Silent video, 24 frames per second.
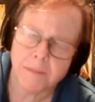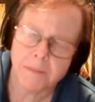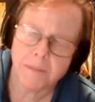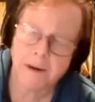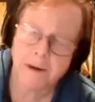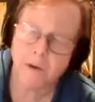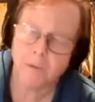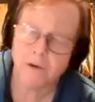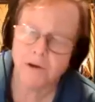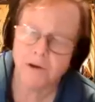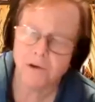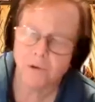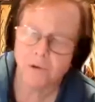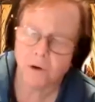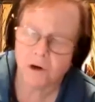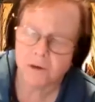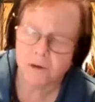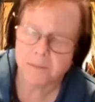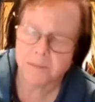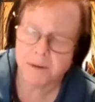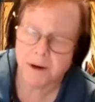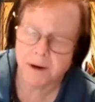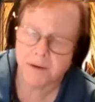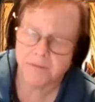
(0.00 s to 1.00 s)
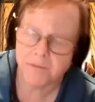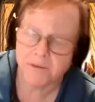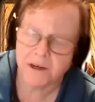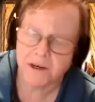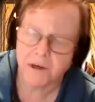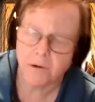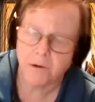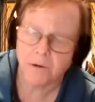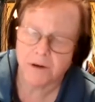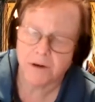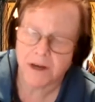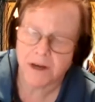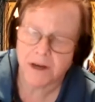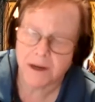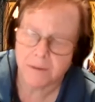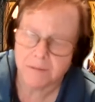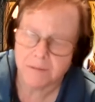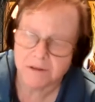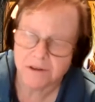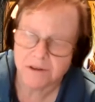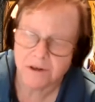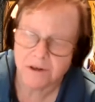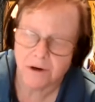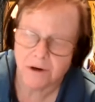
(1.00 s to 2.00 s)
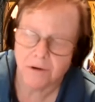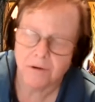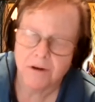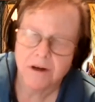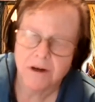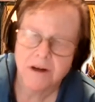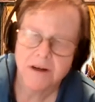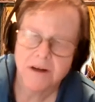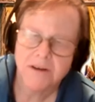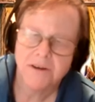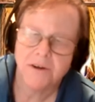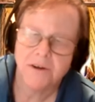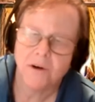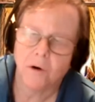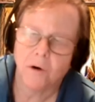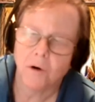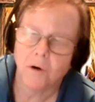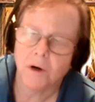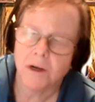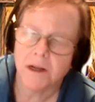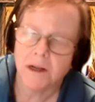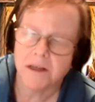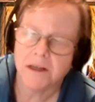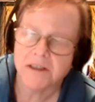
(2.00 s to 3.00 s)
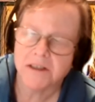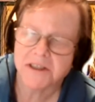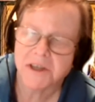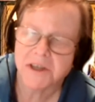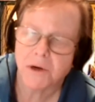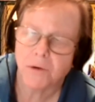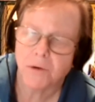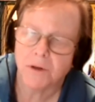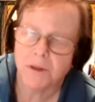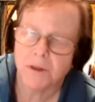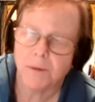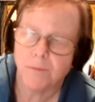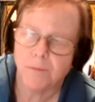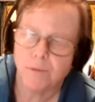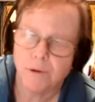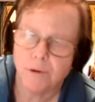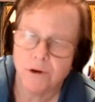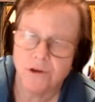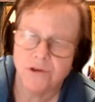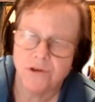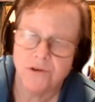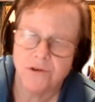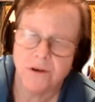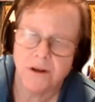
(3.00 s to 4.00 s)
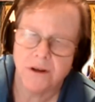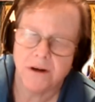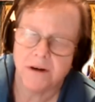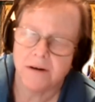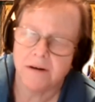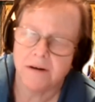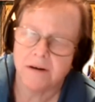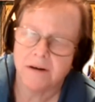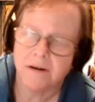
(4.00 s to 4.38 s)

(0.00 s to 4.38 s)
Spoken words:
about video games, you don't necessarily appreciate it